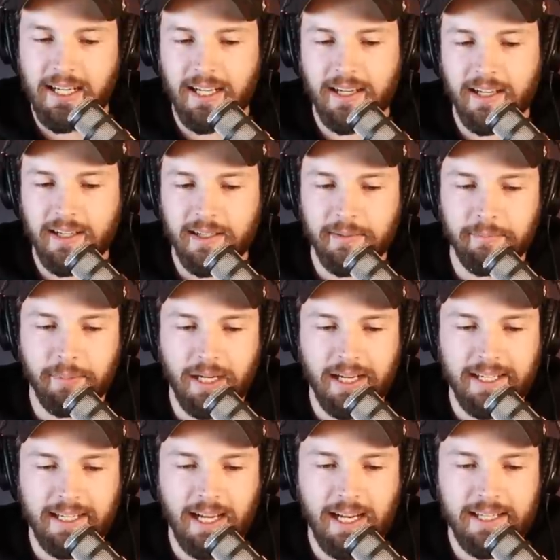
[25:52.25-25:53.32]
Uh,
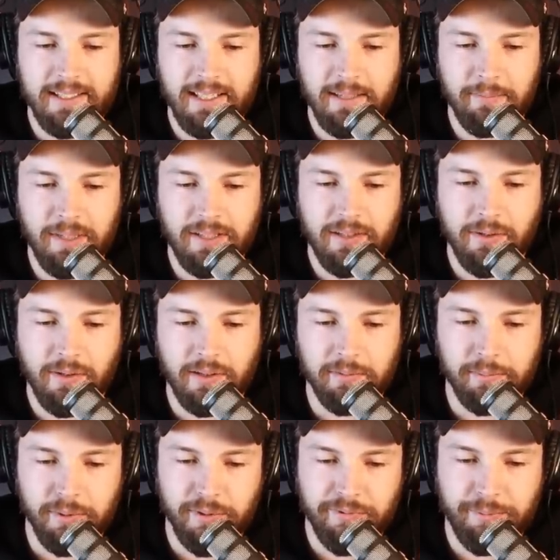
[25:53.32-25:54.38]
by Icy Midscore
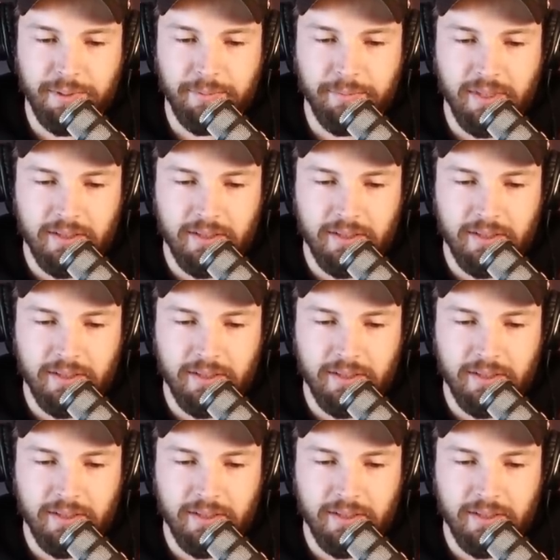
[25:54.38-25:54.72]
Improvement,